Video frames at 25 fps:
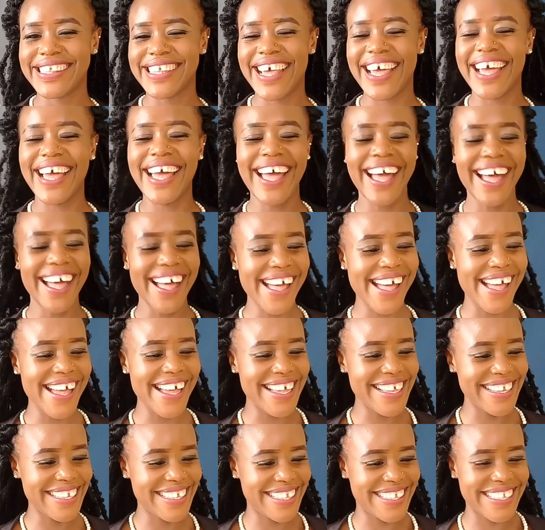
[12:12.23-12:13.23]

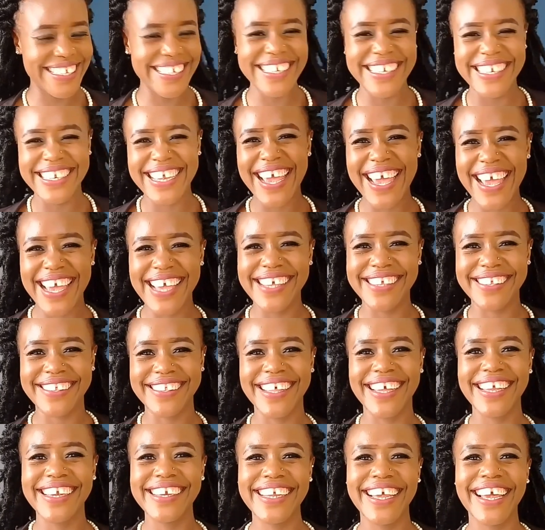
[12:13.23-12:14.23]
Today is
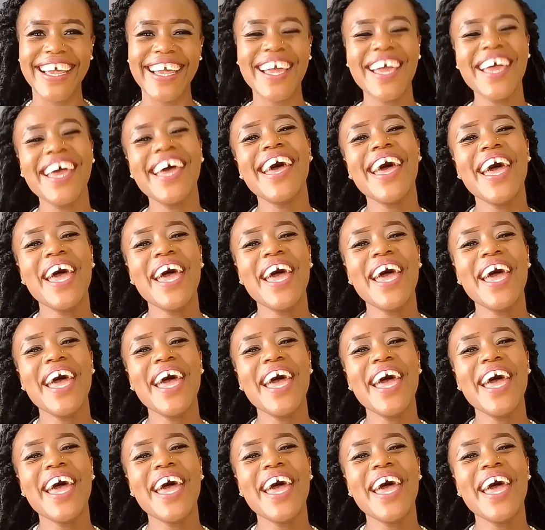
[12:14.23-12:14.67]
the day.